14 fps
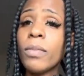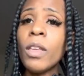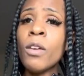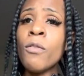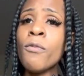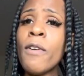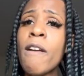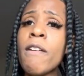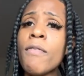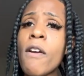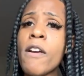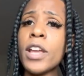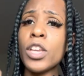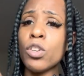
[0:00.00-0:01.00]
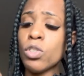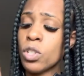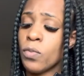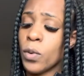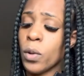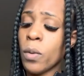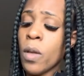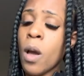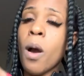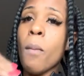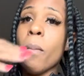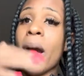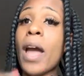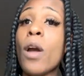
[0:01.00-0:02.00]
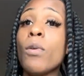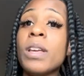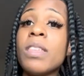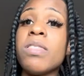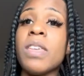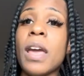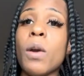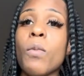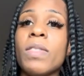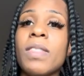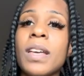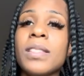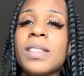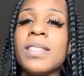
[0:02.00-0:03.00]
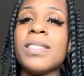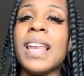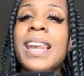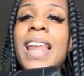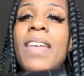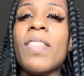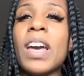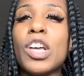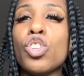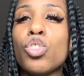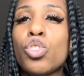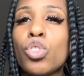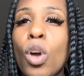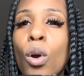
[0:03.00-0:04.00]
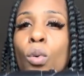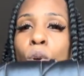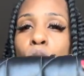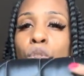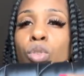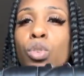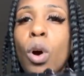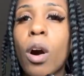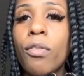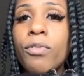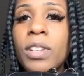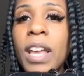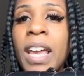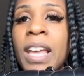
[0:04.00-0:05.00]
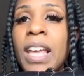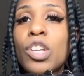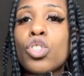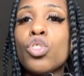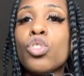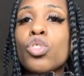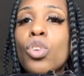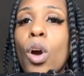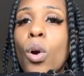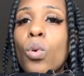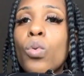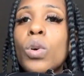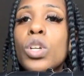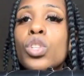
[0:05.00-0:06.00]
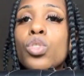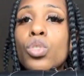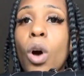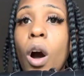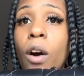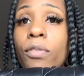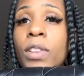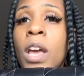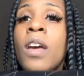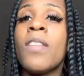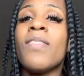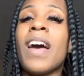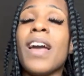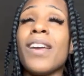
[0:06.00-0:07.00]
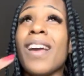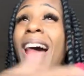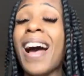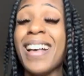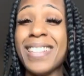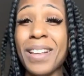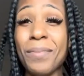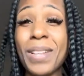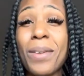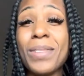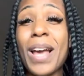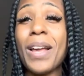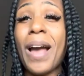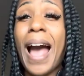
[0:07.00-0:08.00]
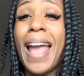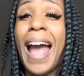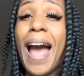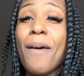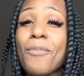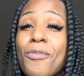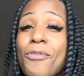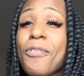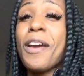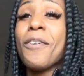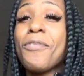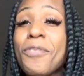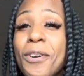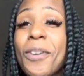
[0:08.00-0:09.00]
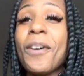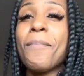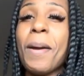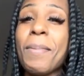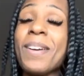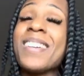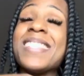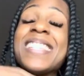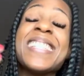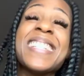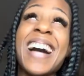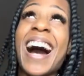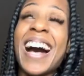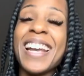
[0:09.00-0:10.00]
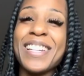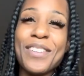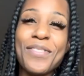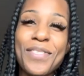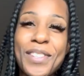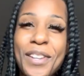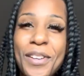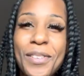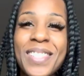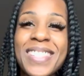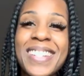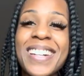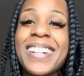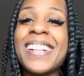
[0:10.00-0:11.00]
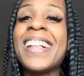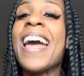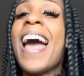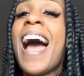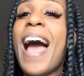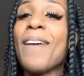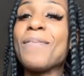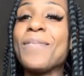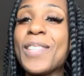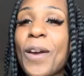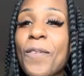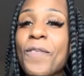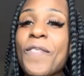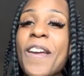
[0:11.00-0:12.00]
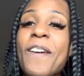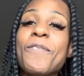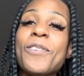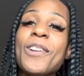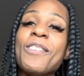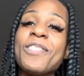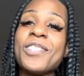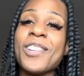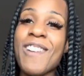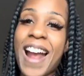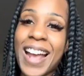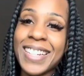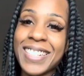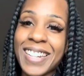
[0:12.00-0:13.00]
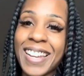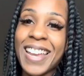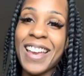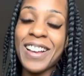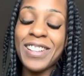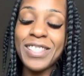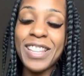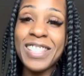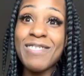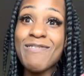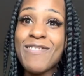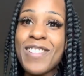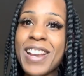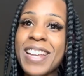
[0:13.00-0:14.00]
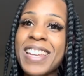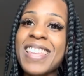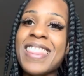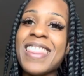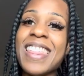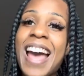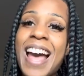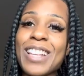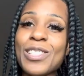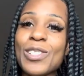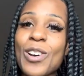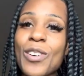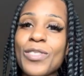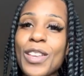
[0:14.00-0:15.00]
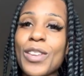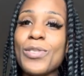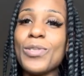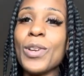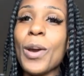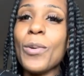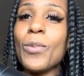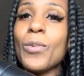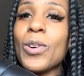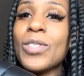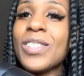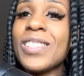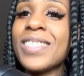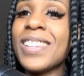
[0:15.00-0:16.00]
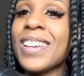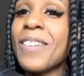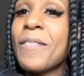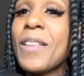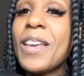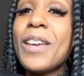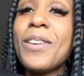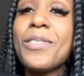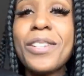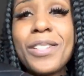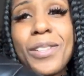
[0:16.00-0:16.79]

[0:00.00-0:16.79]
Very, very useful. My only thing with this is the leather is so soft. It is so soft that sometimes I, I am fearful, maybe because it's kind of new still. I'm so fearful of scratching it because it's really that soft and you don't want to, you just